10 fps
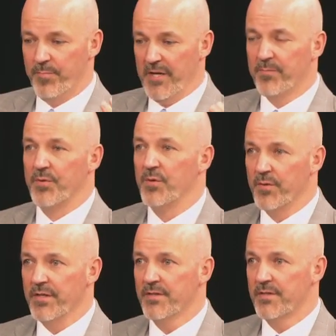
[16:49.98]
big
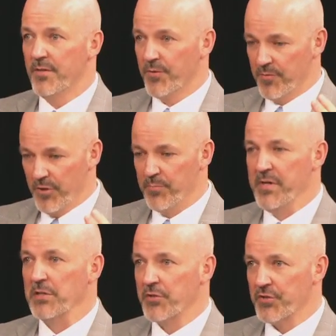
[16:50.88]
breweries, you know, the, your
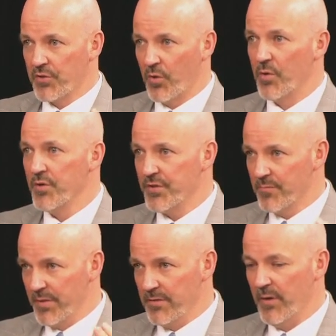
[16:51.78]
Millers, your Coors, your
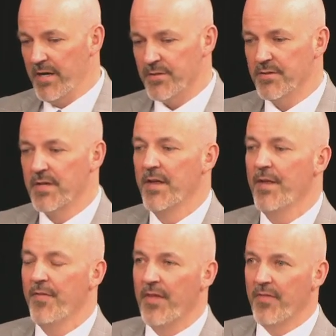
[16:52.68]
Budweisers,
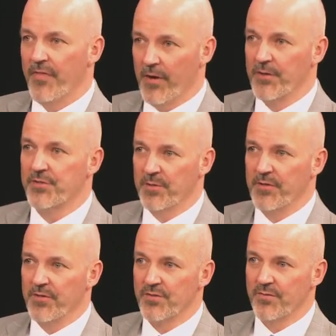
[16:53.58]
that their
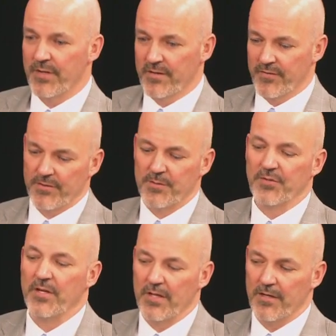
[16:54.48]
distributors, the, the distributors
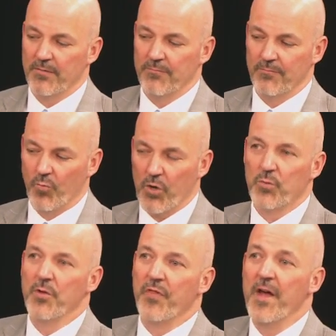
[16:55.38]
that like
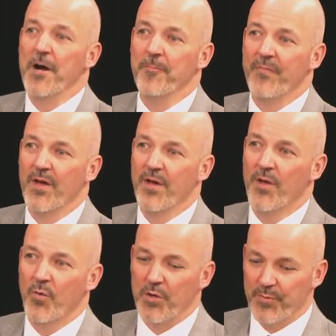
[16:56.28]
work with them,
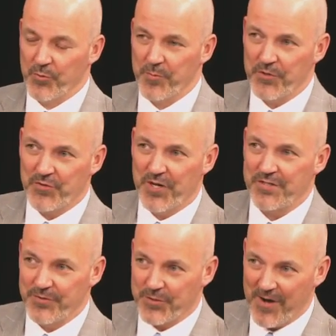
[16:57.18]
wouldn't put room in their trucks
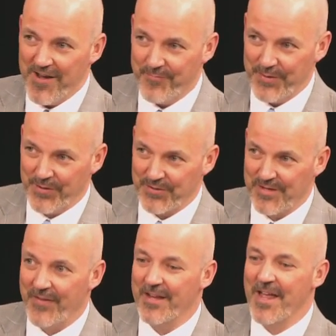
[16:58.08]
for their craft beers. And
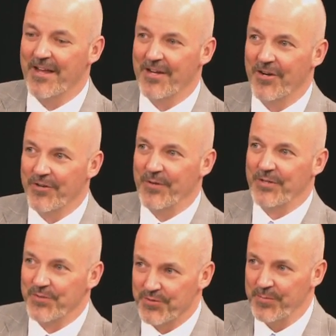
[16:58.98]
if they can't get onto the
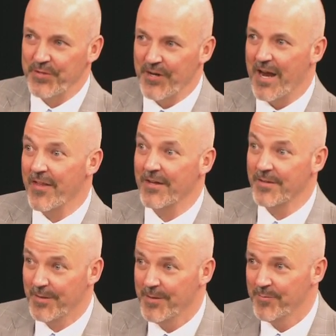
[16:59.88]
distributor, how do they yeah.
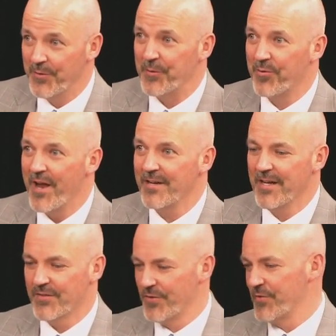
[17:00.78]
put their product
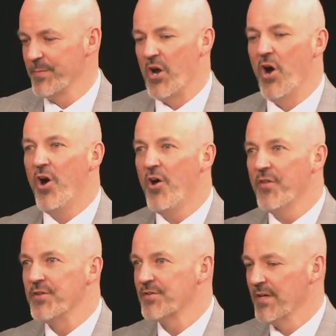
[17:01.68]
out? So the, the, yeah. all
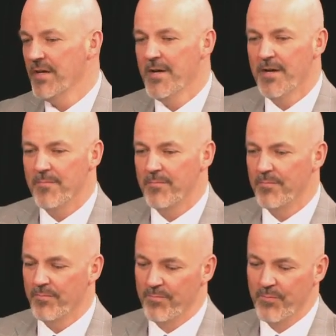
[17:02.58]
this
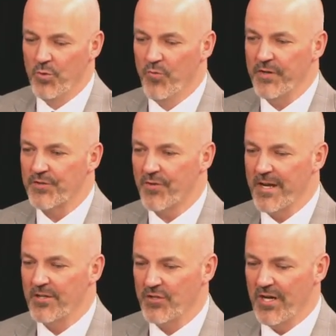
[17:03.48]
moving to try
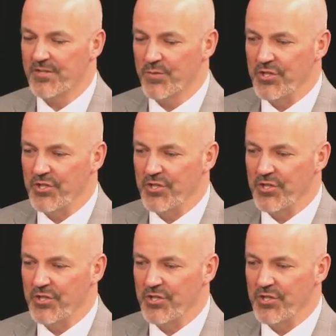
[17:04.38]
and adjust to a